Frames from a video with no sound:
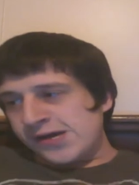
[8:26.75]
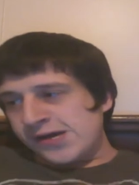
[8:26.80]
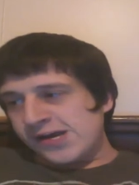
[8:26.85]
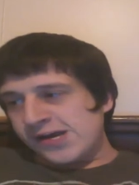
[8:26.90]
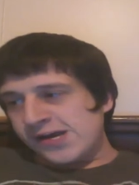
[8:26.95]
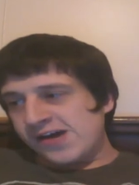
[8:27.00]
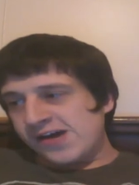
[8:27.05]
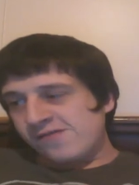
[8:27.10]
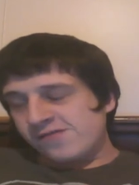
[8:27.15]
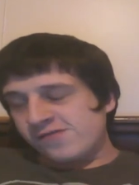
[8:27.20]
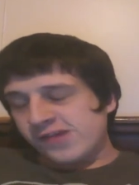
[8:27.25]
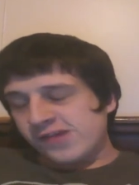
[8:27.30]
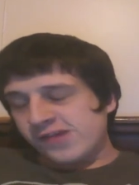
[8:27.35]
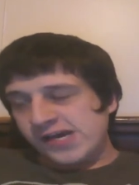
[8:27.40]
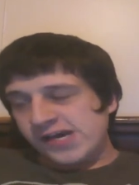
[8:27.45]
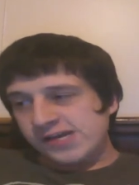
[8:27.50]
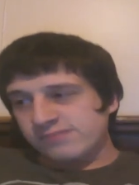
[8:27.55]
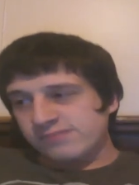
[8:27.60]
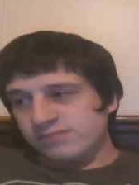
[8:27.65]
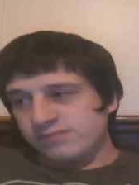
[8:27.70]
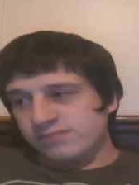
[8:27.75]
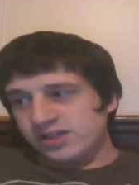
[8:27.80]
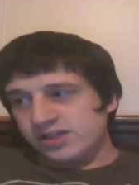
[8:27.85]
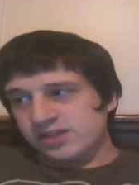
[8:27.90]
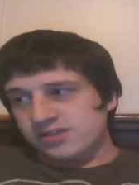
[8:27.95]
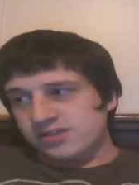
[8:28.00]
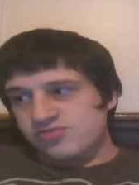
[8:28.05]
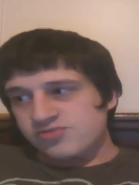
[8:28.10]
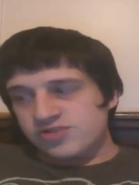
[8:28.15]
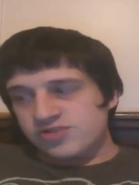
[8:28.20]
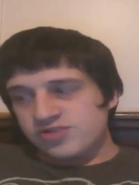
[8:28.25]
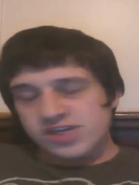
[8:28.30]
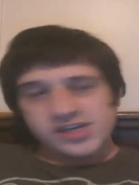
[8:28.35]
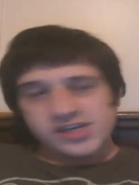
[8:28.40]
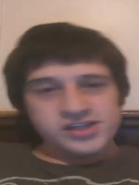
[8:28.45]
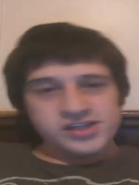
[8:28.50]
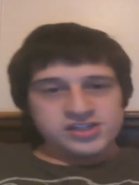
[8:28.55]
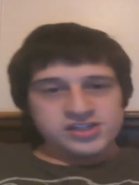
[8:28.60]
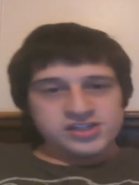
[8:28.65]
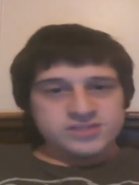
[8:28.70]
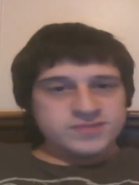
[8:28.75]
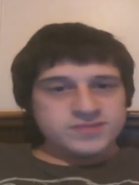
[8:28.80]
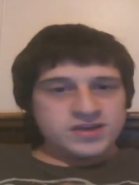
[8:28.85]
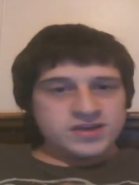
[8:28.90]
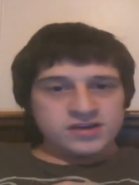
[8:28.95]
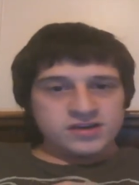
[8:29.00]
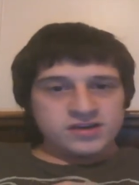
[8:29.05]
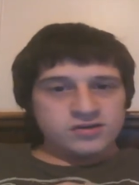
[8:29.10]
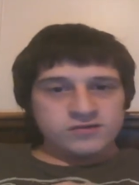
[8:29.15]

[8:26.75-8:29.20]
and after that, me and Dratini just being